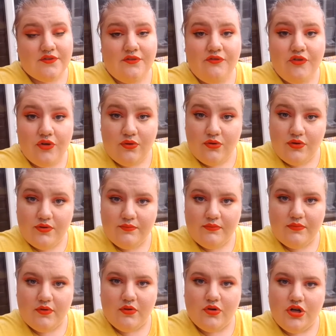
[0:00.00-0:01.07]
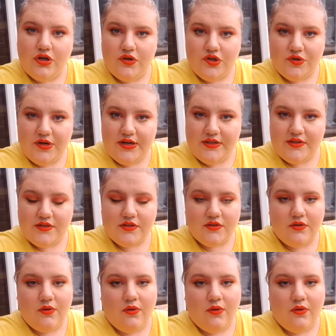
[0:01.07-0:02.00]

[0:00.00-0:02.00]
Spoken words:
of food or nutrients,